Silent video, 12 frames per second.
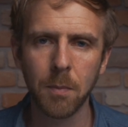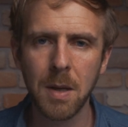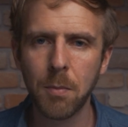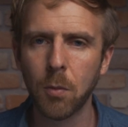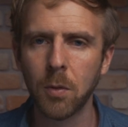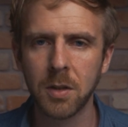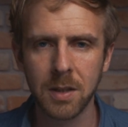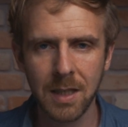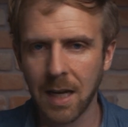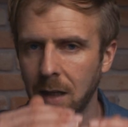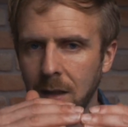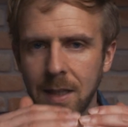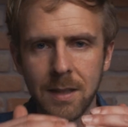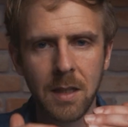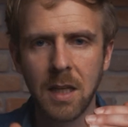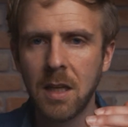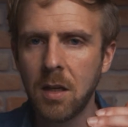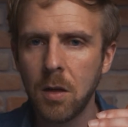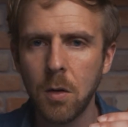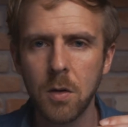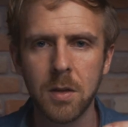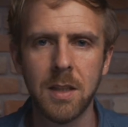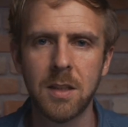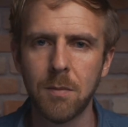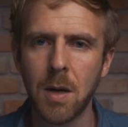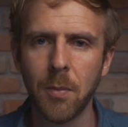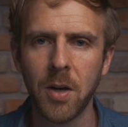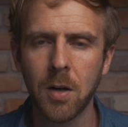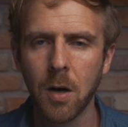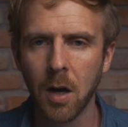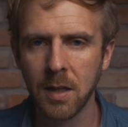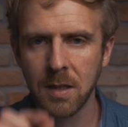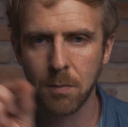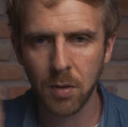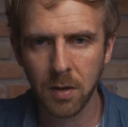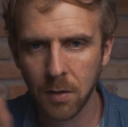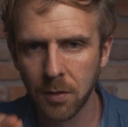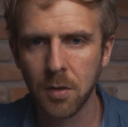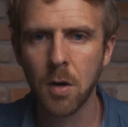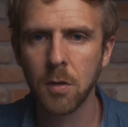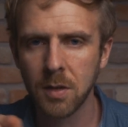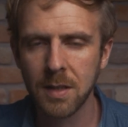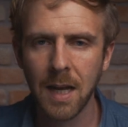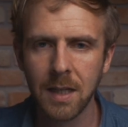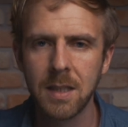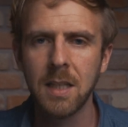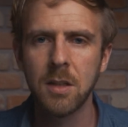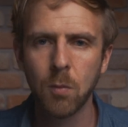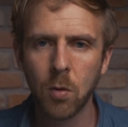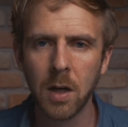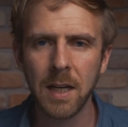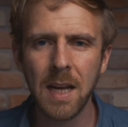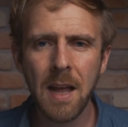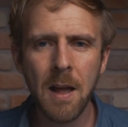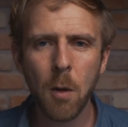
People will just kind of list a huge list of memory cards and put little notes next to each one